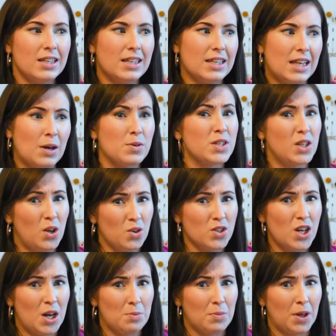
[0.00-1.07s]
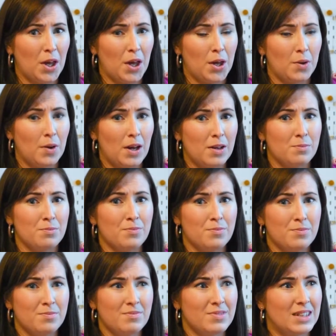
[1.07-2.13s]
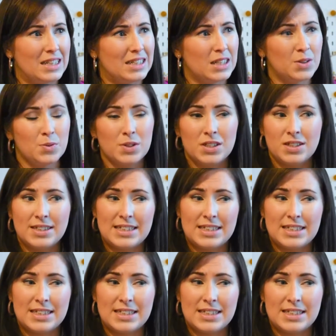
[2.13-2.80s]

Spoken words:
that was a long time ago, and I would